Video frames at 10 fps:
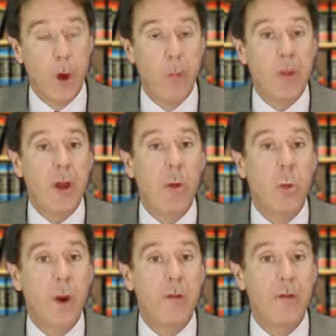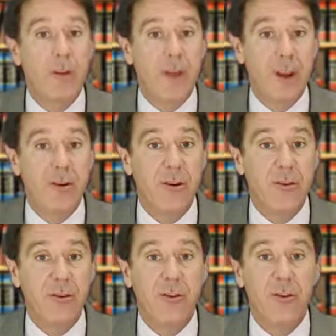Well, one of the
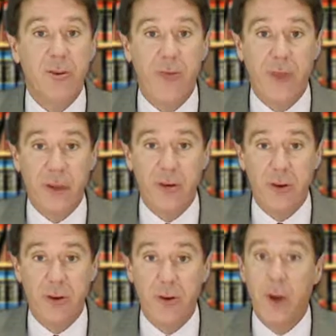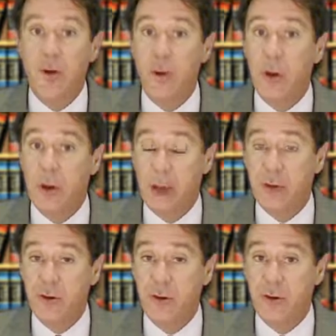dentist's defenses to a
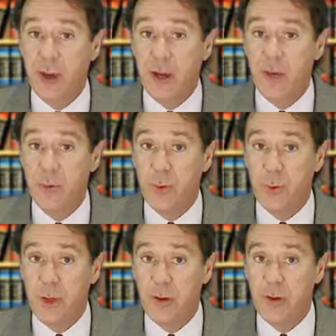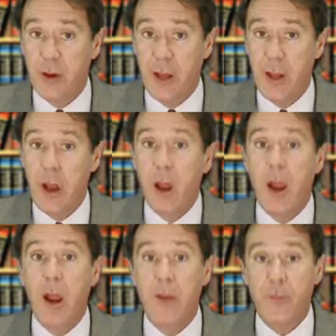negligence action would be to say,
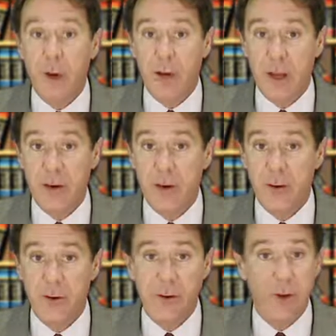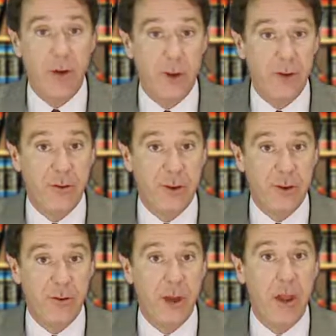every dentist does
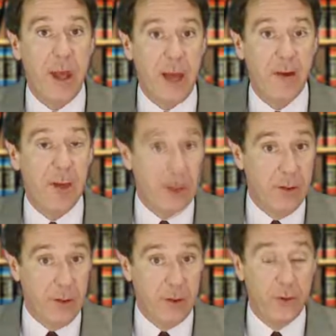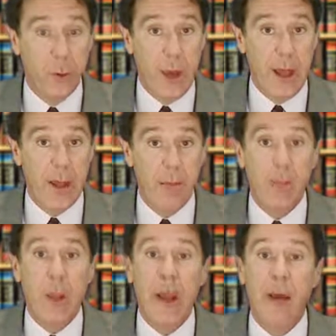this act in this way.
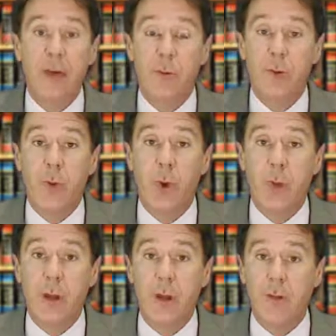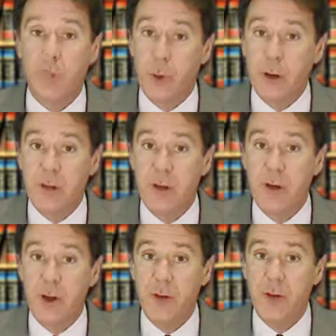And as we've already
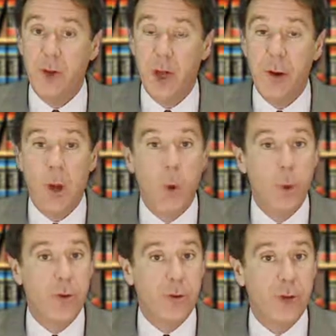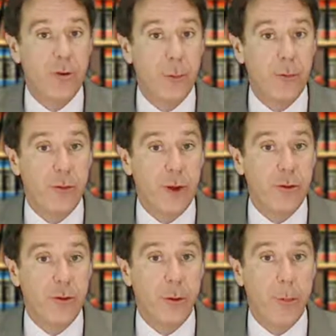briefly touched on, we'll judge a
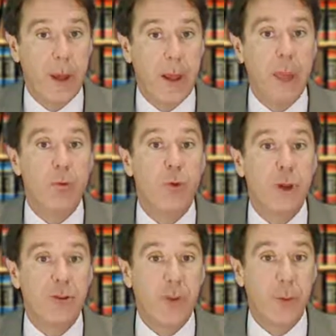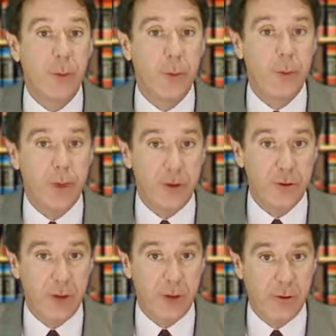professional by a reasonable
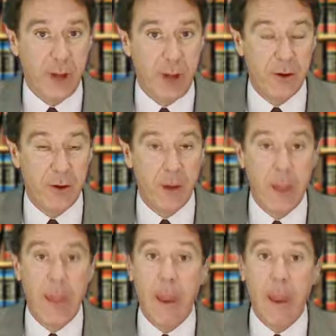professional standard.